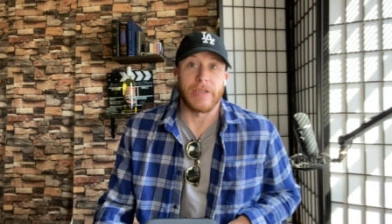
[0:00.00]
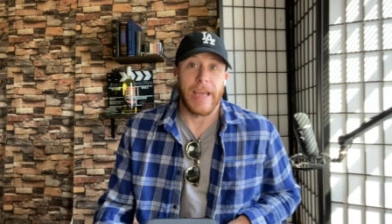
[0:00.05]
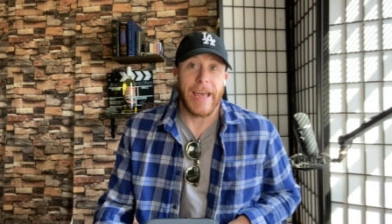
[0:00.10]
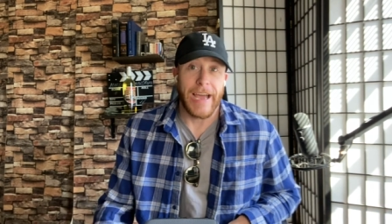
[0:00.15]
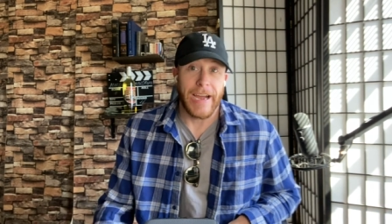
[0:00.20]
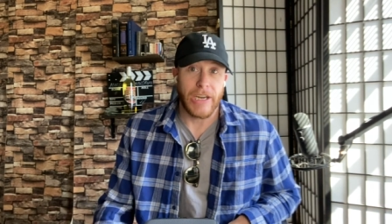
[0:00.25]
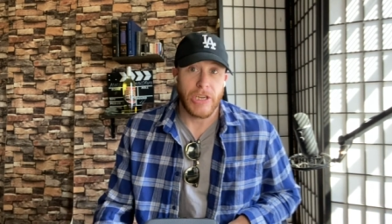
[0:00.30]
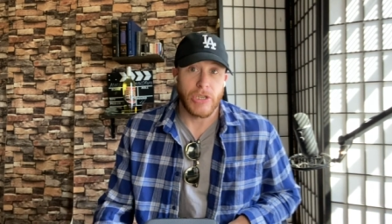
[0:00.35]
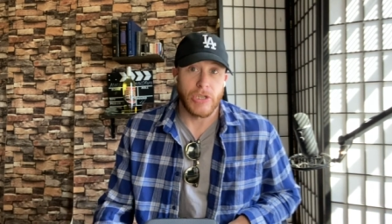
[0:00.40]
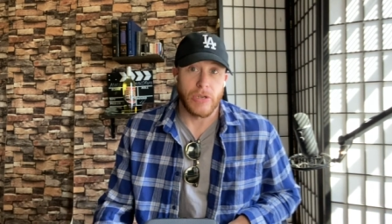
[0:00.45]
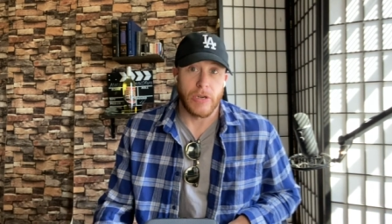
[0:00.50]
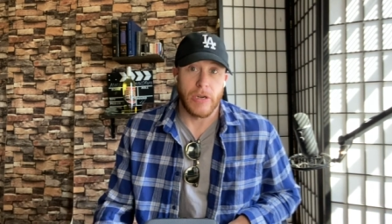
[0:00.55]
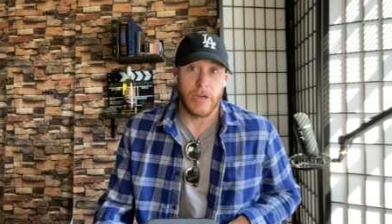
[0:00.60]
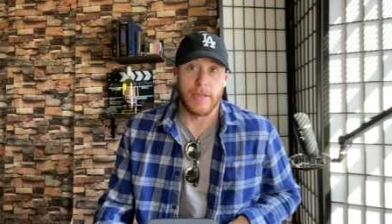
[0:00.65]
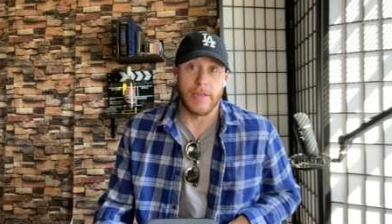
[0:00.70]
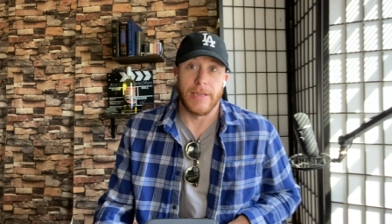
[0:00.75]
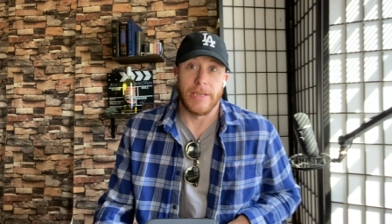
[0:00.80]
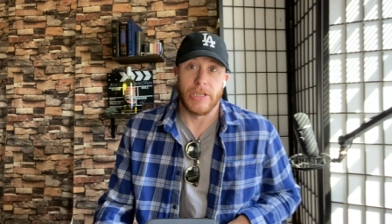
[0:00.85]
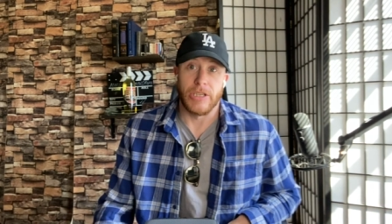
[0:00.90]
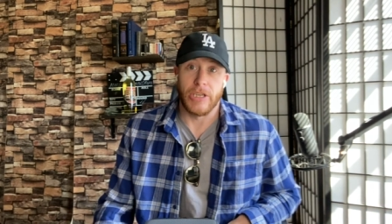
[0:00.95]
extra
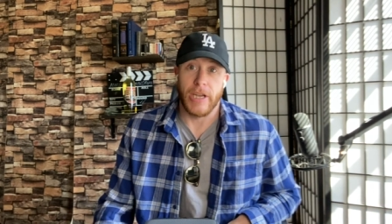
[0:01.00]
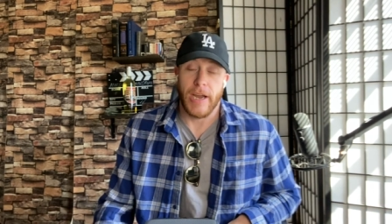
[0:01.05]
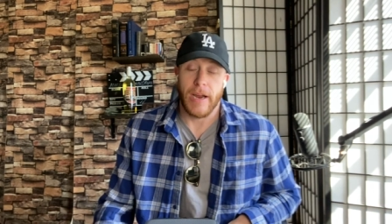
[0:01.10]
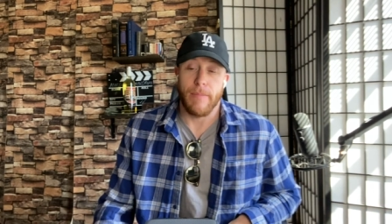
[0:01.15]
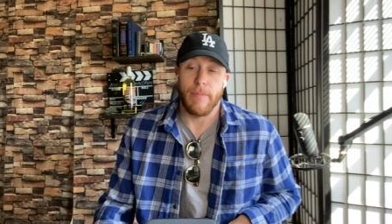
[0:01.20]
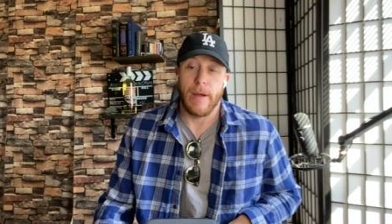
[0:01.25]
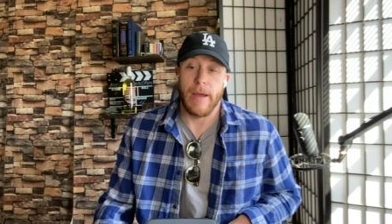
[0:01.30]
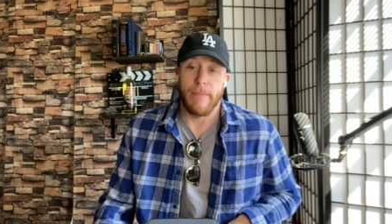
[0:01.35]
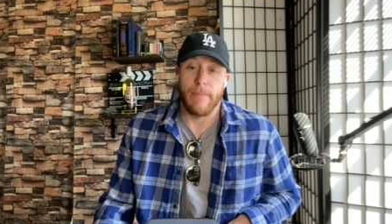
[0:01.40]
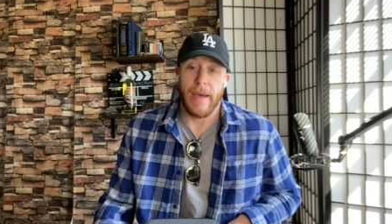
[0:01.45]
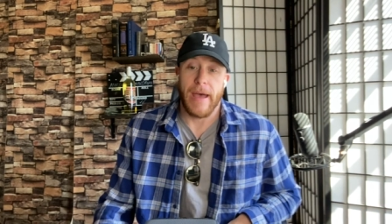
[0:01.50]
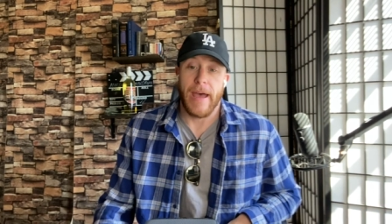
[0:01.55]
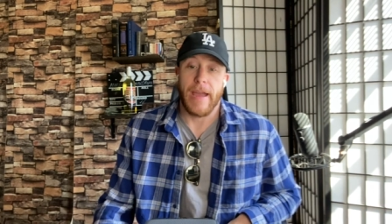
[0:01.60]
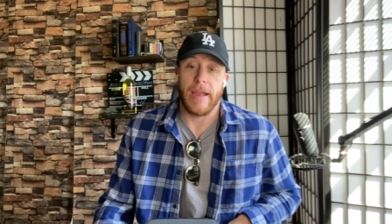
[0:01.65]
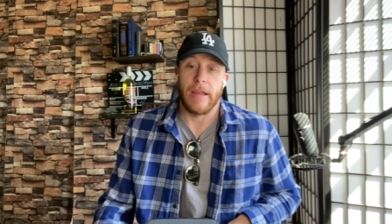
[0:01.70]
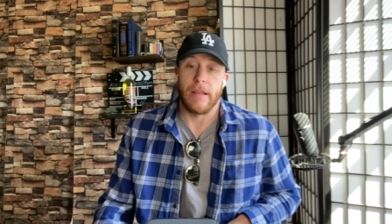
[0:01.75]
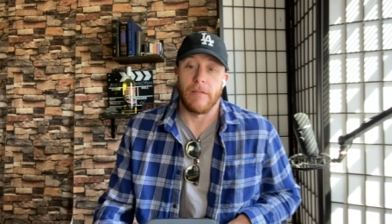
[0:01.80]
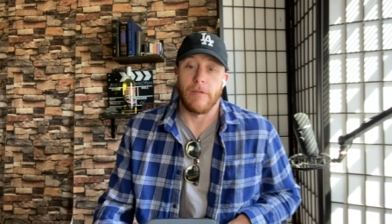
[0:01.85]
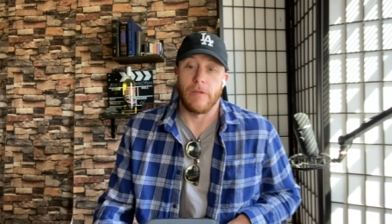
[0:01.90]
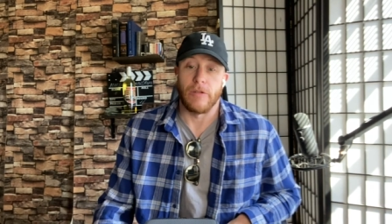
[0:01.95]
to check my bag
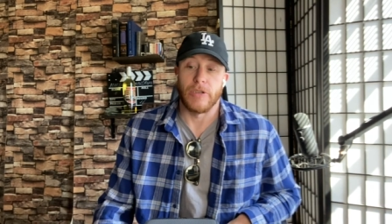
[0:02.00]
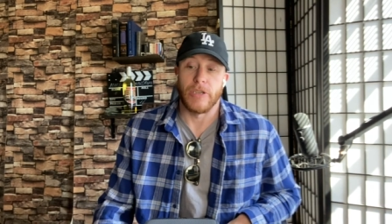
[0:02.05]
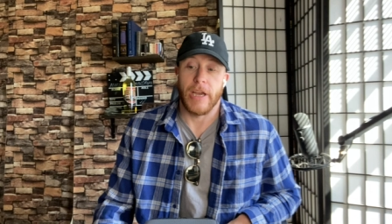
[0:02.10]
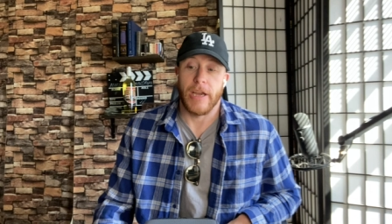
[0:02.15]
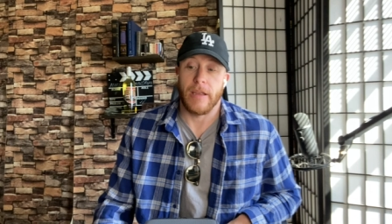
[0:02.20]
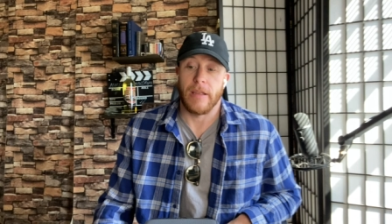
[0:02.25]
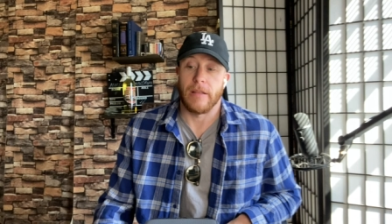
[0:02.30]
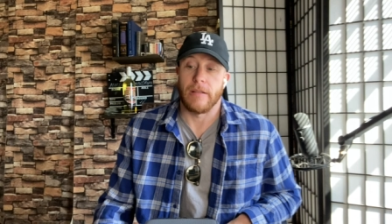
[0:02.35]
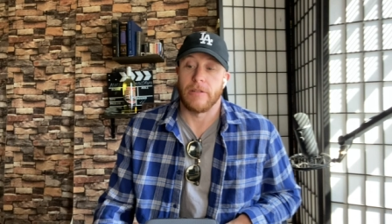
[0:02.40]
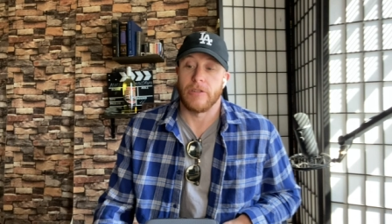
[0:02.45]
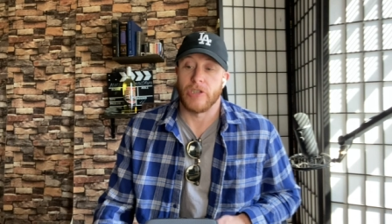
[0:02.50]
in through check,